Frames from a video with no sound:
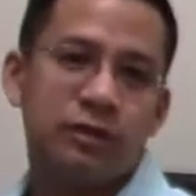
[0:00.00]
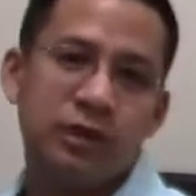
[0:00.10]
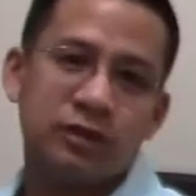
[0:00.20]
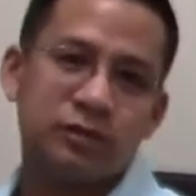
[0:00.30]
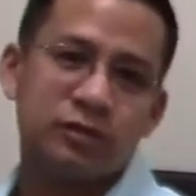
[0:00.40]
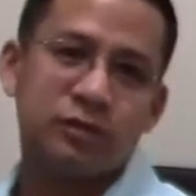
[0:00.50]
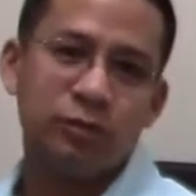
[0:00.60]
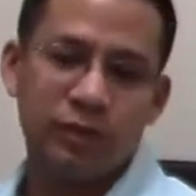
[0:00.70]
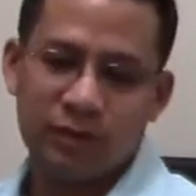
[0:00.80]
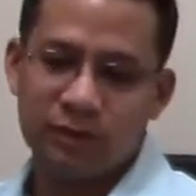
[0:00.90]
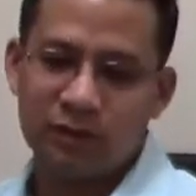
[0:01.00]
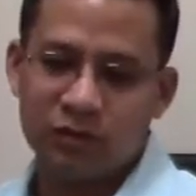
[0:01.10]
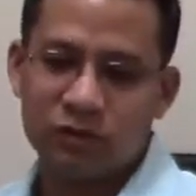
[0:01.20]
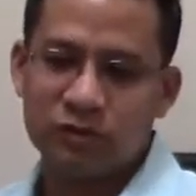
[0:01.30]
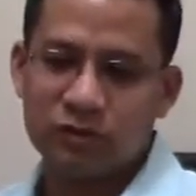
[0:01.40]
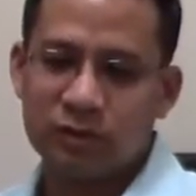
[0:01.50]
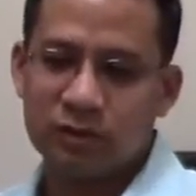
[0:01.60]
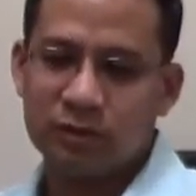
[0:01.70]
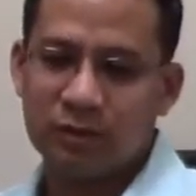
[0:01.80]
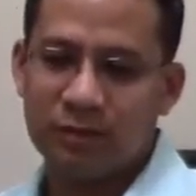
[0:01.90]
things within this
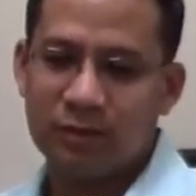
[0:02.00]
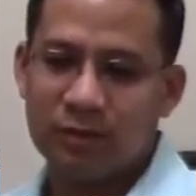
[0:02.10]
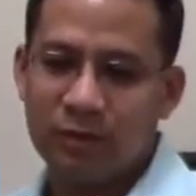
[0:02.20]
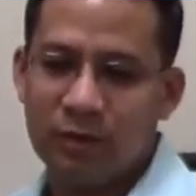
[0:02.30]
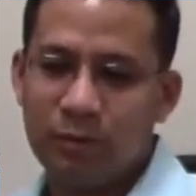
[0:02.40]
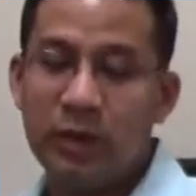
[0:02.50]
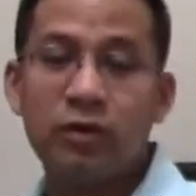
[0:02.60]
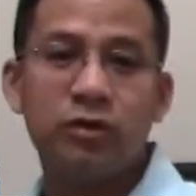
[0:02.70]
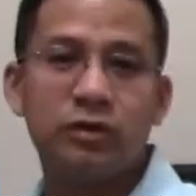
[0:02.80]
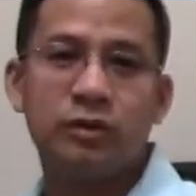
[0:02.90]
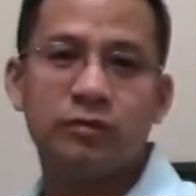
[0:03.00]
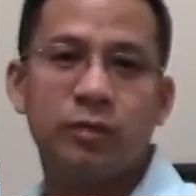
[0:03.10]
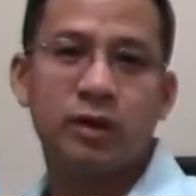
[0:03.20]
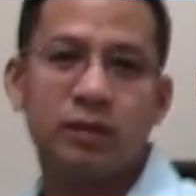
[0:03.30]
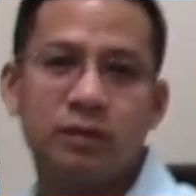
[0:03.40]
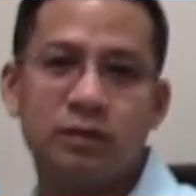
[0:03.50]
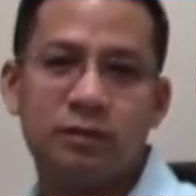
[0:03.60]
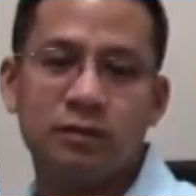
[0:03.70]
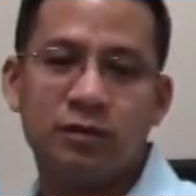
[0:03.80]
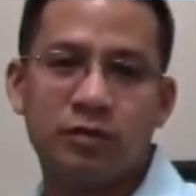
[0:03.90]
period of my
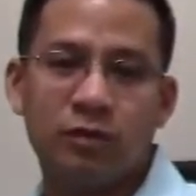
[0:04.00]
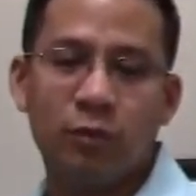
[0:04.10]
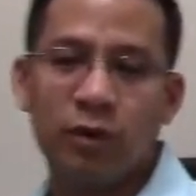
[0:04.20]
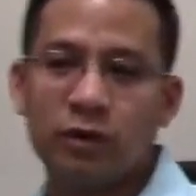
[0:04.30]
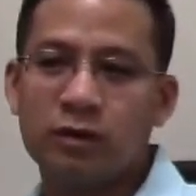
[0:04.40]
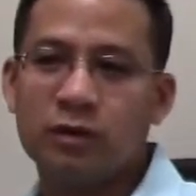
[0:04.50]
work.